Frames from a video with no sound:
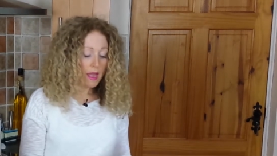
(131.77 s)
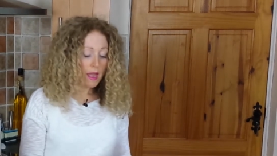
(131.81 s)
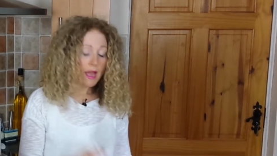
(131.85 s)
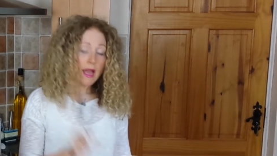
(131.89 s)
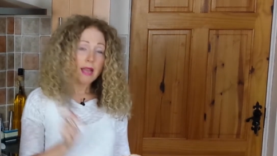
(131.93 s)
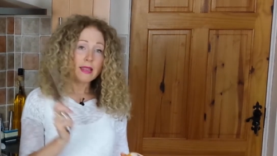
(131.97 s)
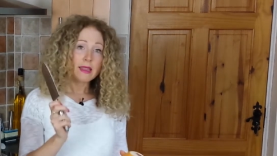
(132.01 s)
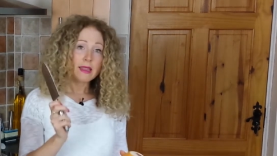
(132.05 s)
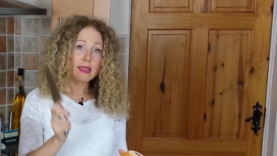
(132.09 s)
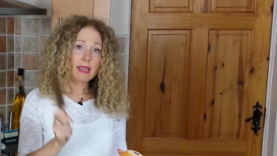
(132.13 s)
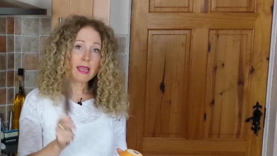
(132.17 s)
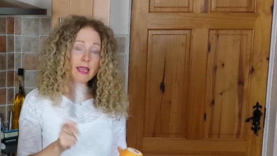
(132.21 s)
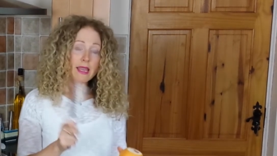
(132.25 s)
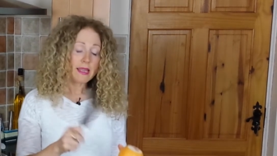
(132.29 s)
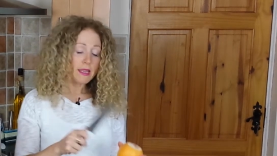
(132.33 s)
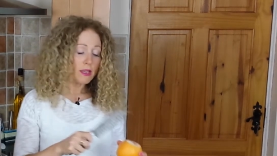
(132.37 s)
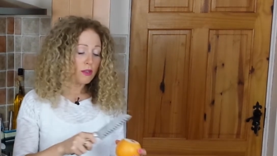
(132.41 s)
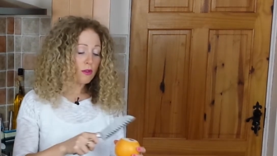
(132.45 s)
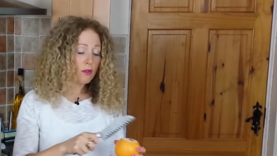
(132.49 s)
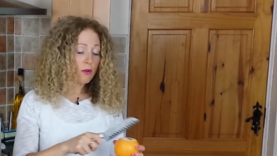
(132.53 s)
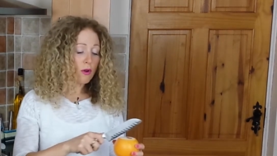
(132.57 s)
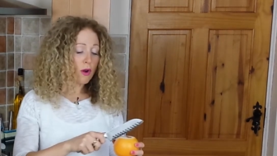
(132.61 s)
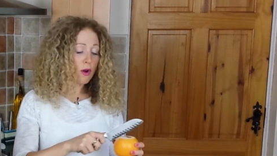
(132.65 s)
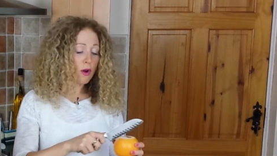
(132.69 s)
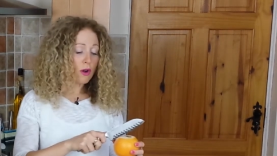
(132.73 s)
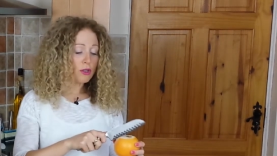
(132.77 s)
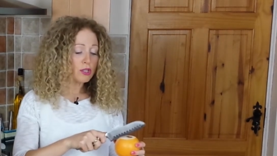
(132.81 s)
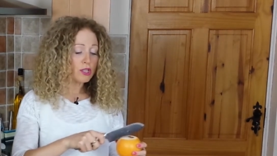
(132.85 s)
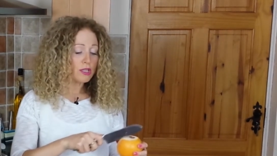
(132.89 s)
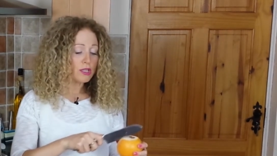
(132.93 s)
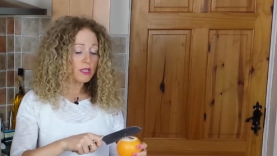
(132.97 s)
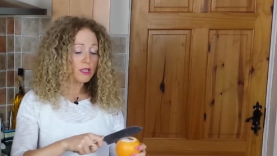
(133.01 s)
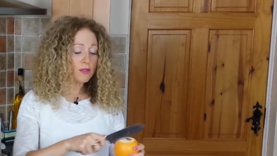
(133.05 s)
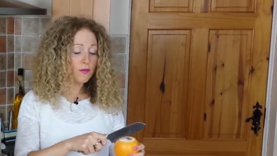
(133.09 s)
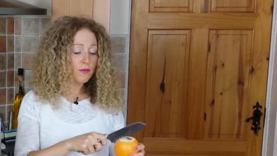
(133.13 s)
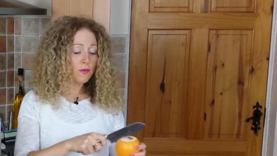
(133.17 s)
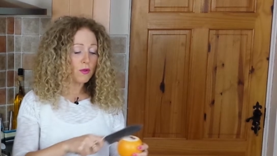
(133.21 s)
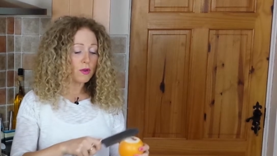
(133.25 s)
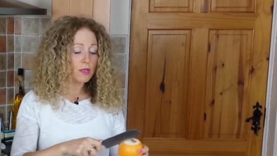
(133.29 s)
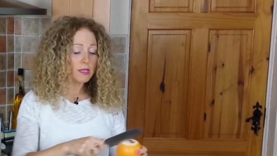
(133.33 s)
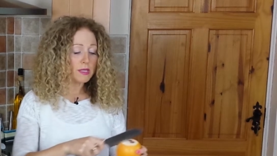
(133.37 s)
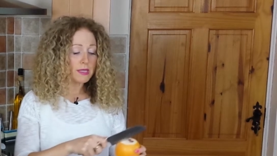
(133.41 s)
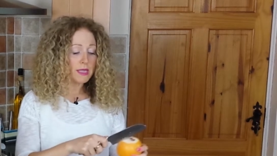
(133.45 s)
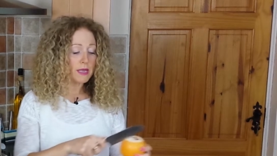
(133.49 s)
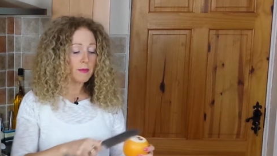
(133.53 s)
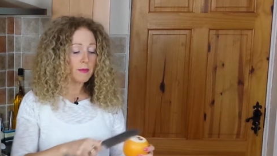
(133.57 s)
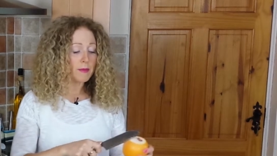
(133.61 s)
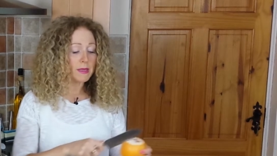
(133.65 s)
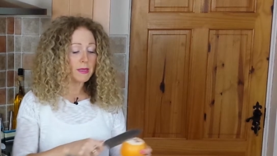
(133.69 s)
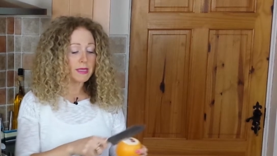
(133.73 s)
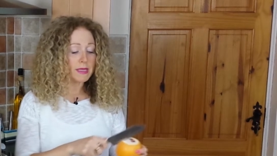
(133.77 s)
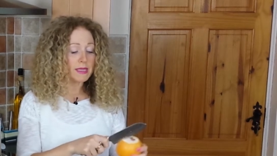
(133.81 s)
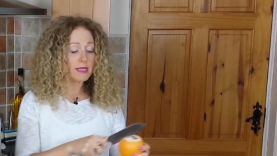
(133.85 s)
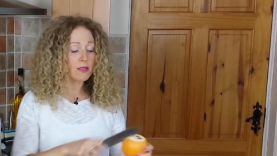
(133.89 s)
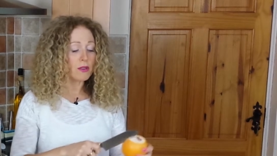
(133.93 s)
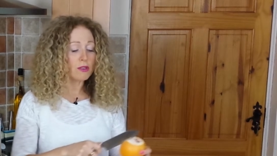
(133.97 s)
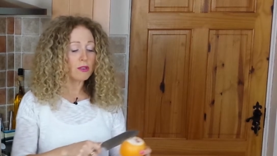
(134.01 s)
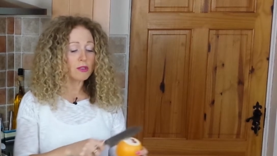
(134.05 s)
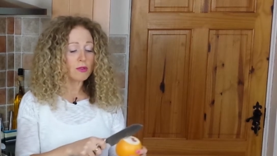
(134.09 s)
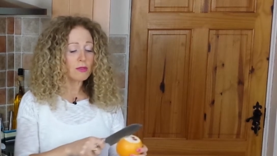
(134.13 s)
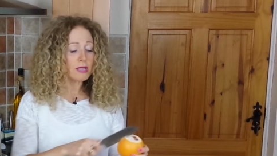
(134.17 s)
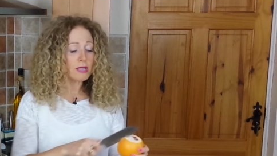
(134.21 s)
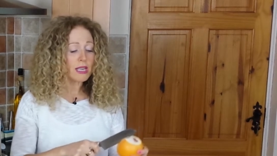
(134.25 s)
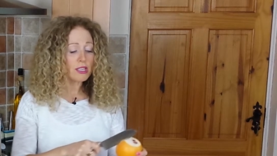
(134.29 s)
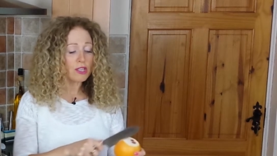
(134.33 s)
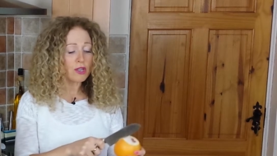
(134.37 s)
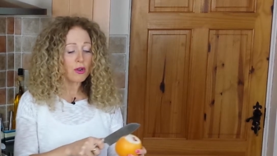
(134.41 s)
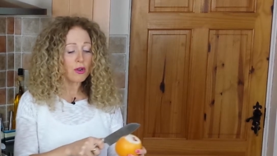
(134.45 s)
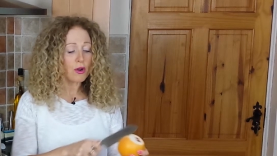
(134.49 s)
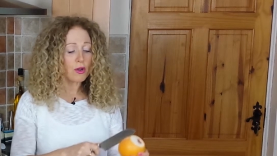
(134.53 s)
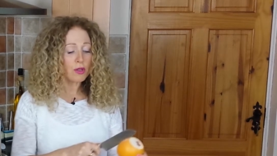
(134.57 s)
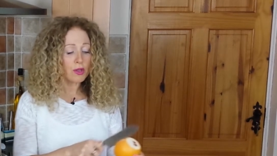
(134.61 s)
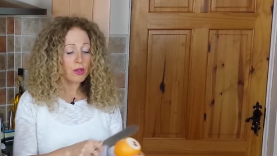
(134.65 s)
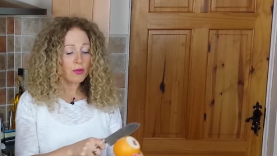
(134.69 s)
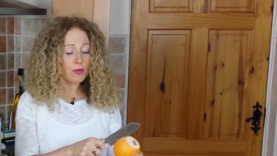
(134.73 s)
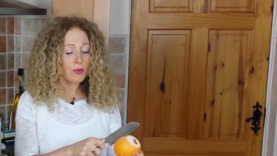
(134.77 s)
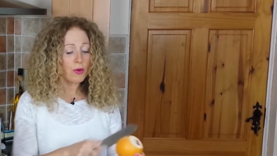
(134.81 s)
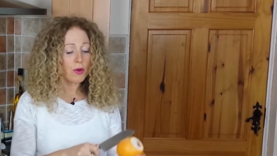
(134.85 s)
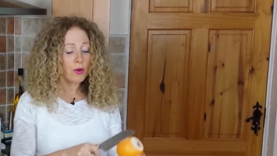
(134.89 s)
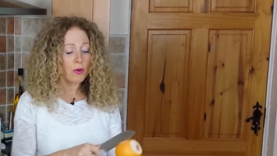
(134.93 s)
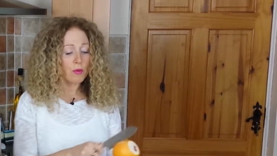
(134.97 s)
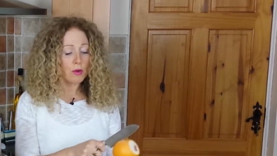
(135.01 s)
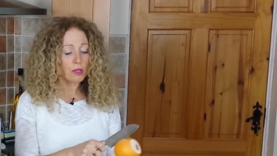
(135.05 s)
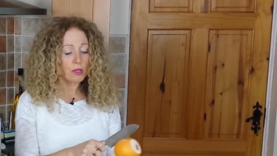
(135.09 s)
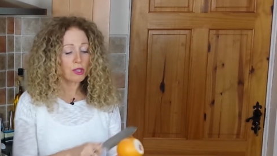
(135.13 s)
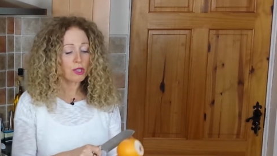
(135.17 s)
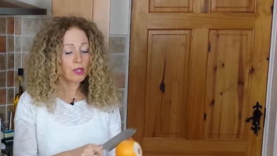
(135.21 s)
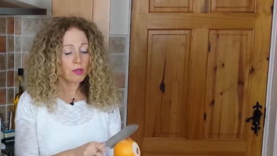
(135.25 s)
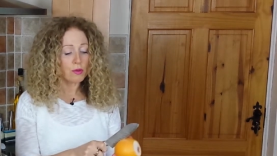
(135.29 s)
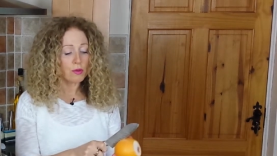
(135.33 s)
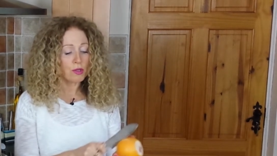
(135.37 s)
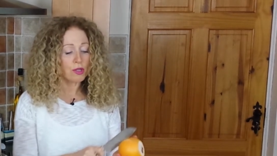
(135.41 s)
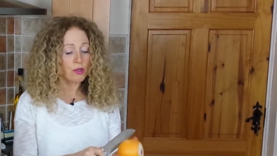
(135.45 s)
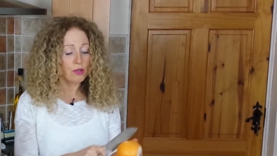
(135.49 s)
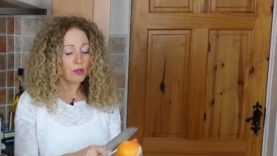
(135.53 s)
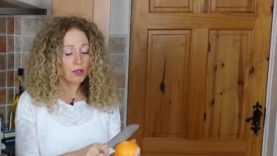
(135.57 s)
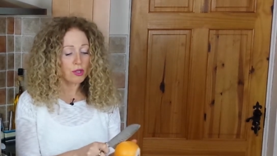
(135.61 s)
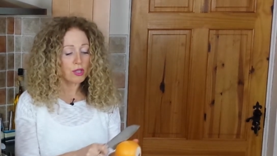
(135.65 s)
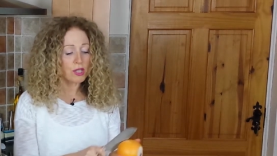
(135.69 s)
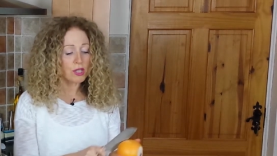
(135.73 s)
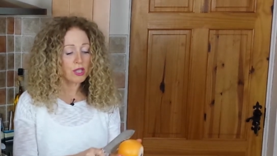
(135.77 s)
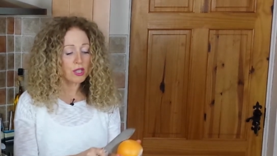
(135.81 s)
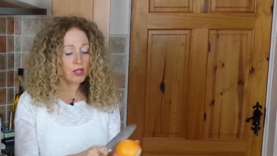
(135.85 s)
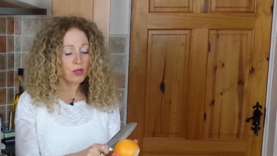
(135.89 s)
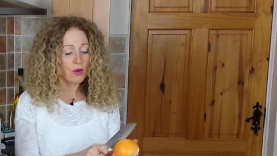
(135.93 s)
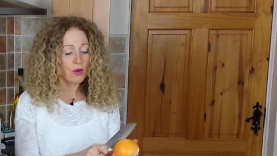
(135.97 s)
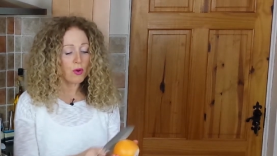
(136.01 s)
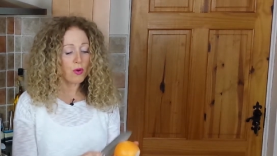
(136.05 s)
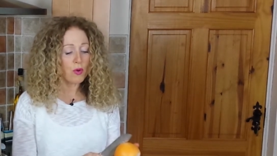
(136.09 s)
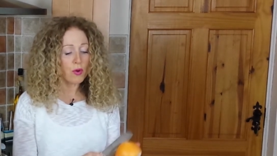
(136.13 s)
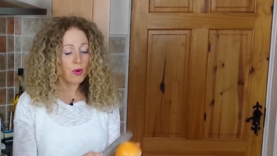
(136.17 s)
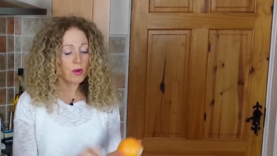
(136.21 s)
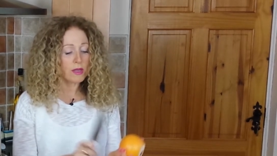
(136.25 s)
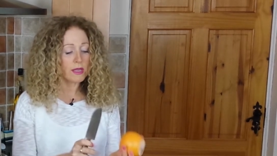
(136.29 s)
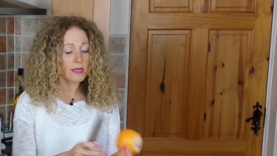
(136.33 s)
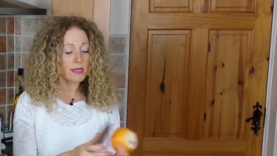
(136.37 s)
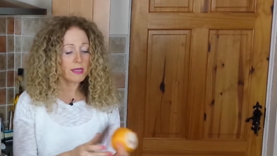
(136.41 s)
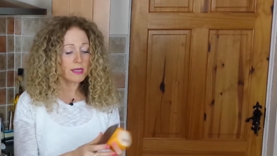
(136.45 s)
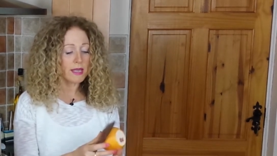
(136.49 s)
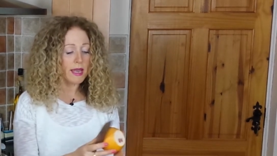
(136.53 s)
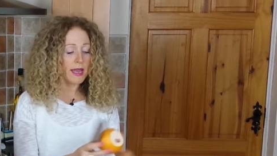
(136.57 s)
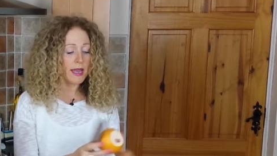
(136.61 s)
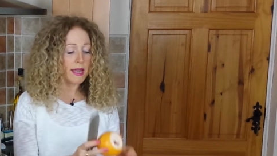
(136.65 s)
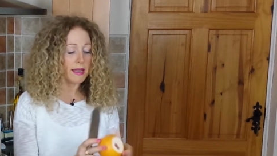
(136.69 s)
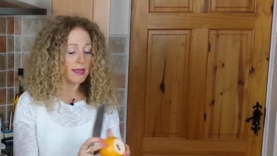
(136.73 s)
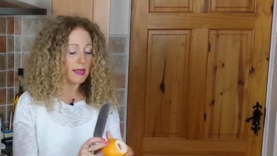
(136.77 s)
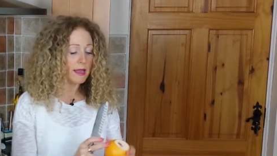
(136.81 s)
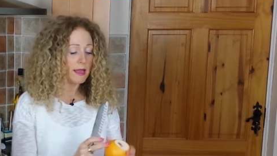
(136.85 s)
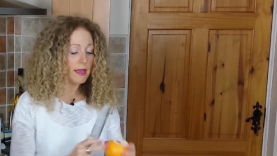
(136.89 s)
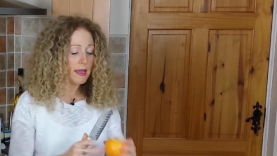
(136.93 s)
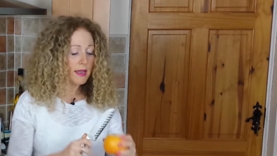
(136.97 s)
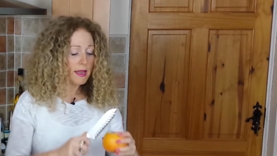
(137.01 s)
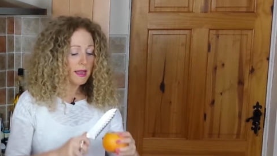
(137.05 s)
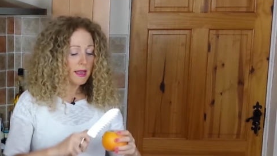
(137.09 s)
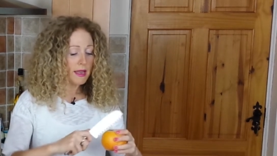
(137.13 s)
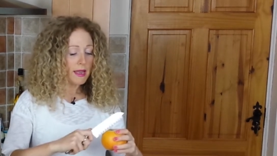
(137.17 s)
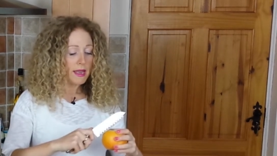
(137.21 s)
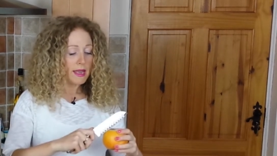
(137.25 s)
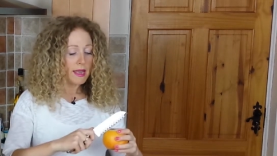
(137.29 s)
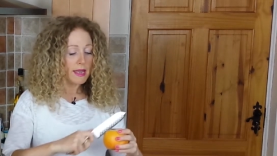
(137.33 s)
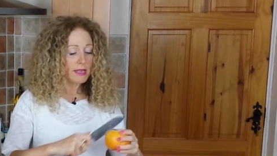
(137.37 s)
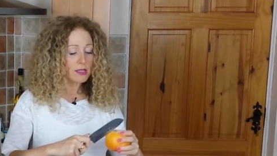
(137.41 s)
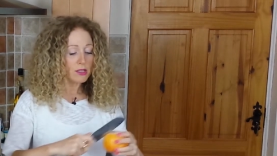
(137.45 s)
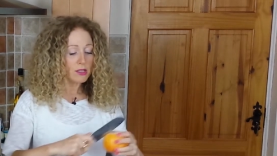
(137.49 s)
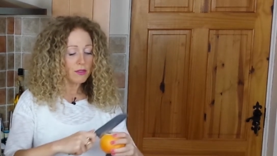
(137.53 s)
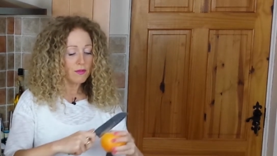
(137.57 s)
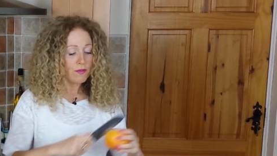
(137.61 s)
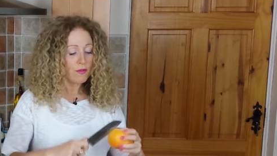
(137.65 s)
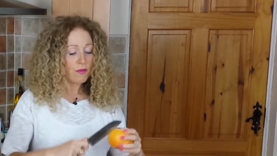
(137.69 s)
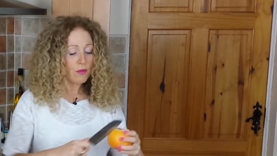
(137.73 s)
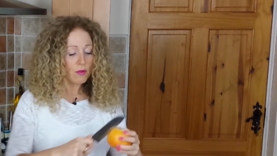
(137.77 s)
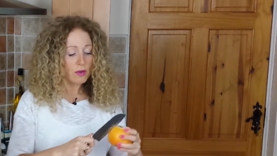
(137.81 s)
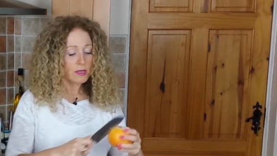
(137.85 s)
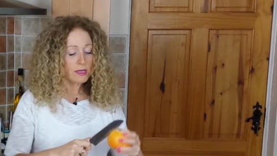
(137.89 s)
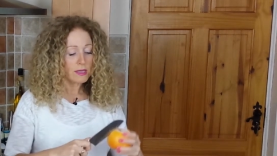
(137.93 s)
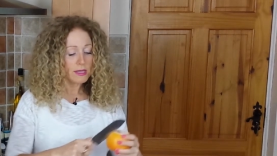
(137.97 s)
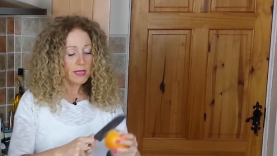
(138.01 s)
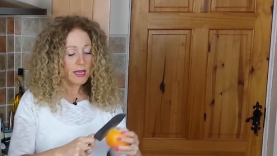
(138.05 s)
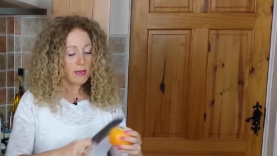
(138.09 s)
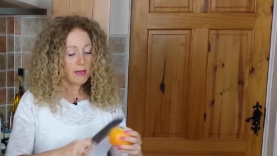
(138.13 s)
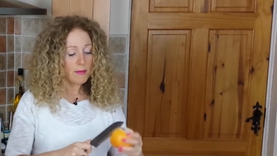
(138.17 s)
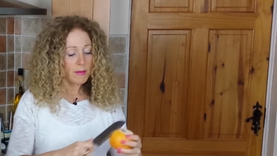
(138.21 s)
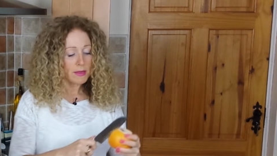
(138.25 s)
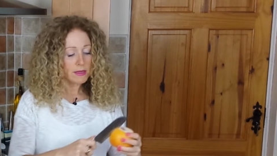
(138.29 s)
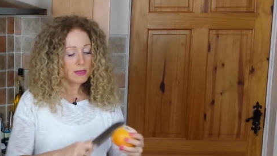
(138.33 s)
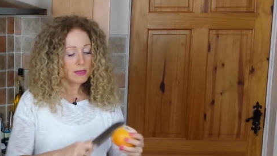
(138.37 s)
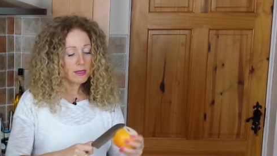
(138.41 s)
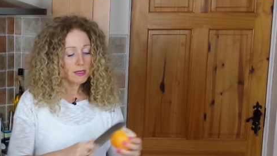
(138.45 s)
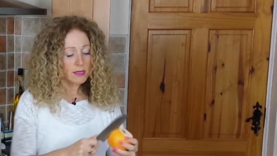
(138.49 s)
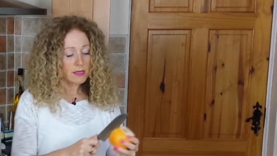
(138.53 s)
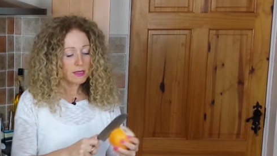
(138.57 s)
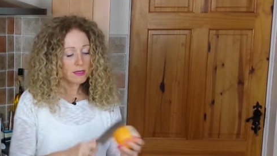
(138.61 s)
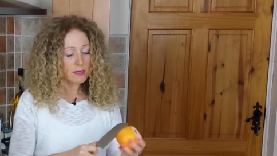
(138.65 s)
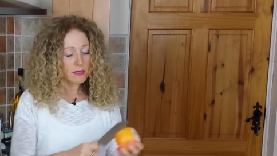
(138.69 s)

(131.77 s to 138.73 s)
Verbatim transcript: And then you cut it into four segments. So you don't actually cut through. What you do is you just score the skin into four segments.